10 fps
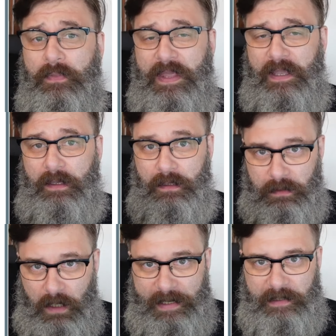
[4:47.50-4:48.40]
their
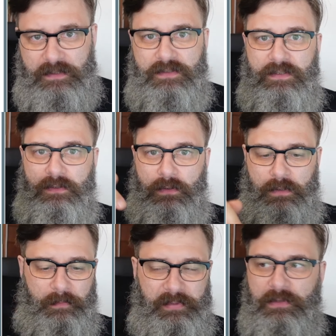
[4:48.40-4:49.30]
client to your
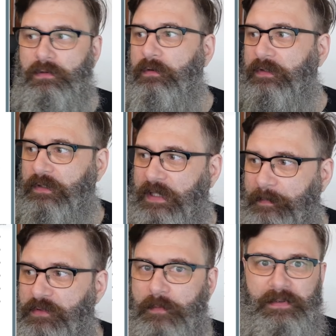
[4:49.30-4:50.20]
computer and your
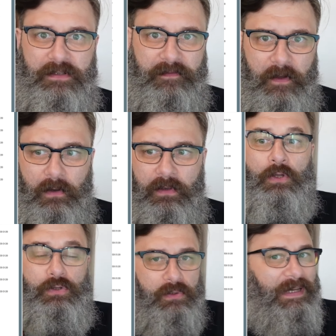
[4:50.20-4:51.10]
laptop and your phone,
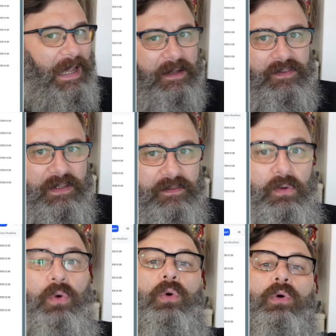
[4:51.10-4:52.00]
you can access
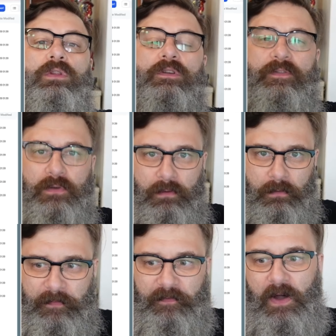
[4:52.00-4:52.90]
all of
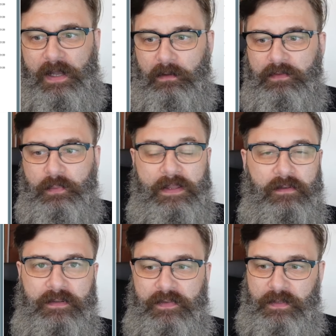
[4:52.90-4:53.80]
your files,
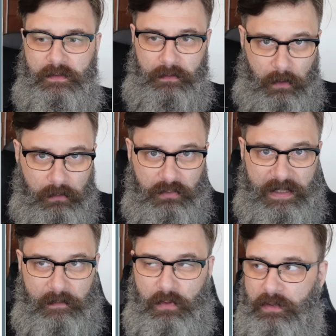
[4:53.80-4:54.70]
whether it's the local
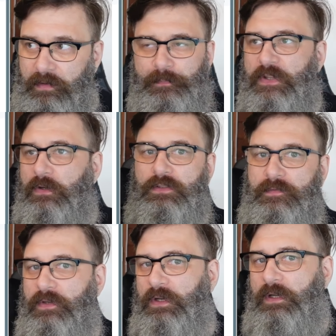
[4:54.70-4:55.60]
network, you've
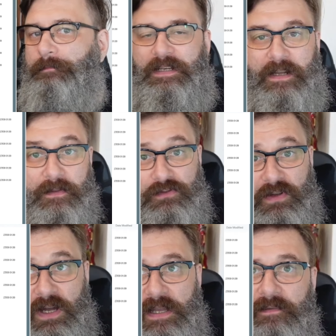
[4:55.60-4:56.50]
got another
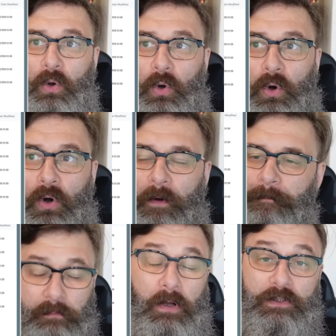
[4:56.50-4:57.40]
drive or
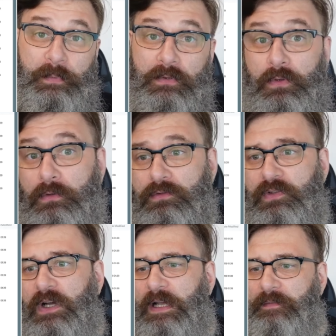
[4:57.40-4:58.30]
multiple Google
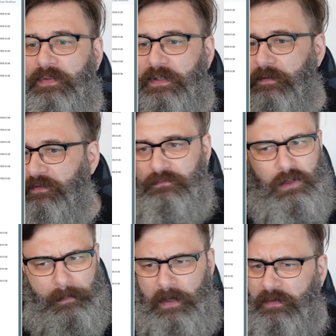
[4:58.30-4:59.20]
Drives and
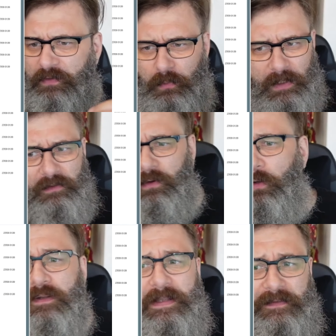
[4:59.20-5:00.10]
Dropbox and
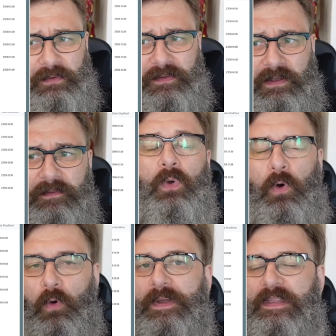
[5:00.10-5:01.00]
all of that sort of stuff,
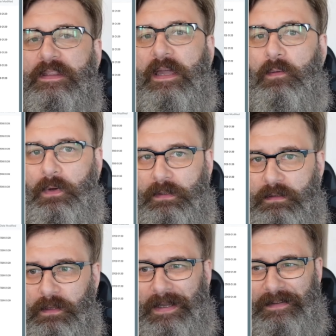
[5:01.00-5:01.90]
all within that one
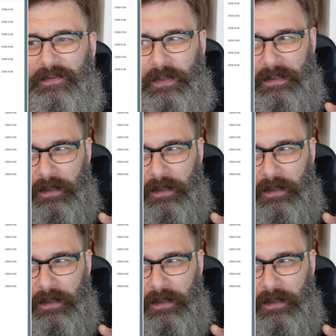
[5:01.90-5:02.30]
client. So